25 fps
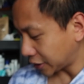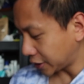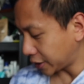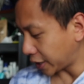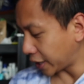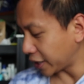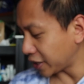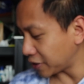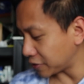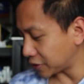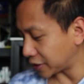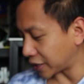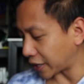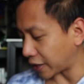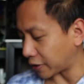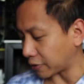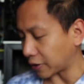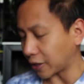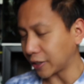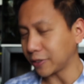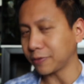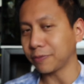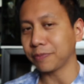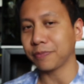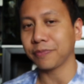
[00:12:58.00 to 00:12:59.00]
Thank you,
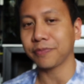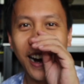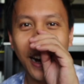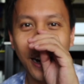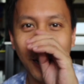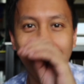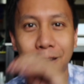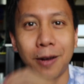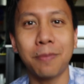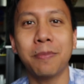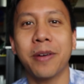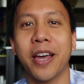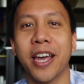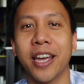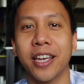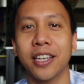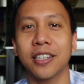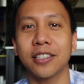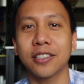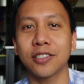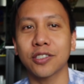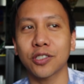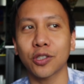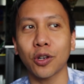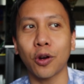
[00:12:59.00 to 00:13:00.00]
Sahara.
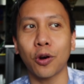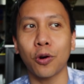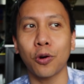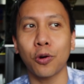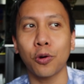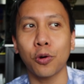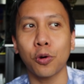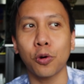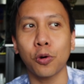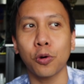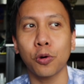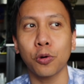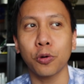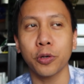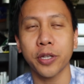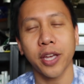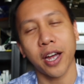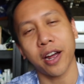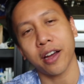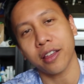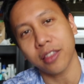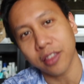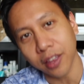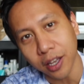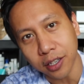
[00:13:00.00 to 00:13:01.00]
And so,
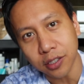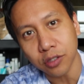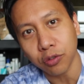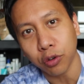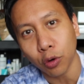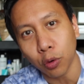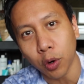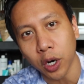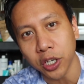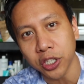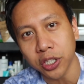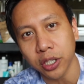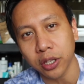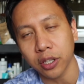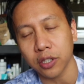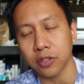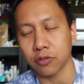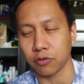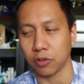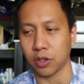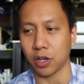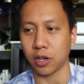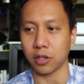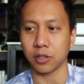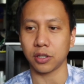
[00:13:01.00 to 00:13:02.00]
yeah, thanks for watching this
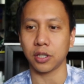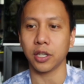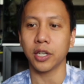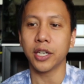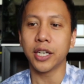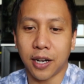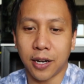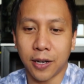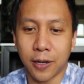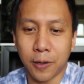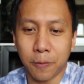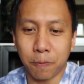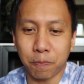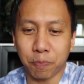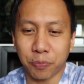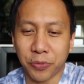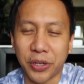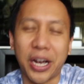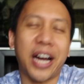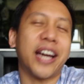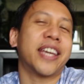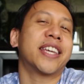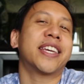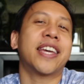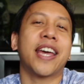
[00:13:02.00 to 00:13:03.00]
vlog.
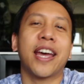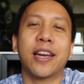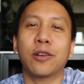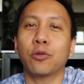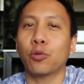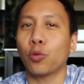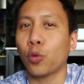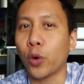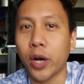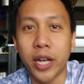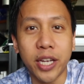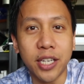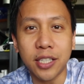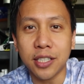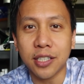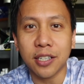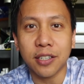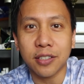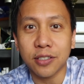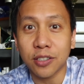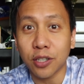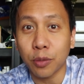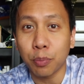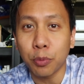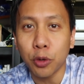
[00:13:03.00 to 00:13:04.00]
I can't wait
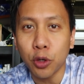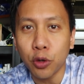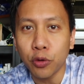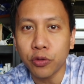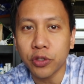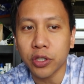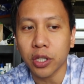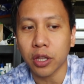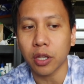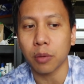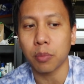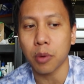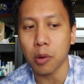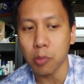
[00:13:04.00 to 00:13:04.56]
to move to the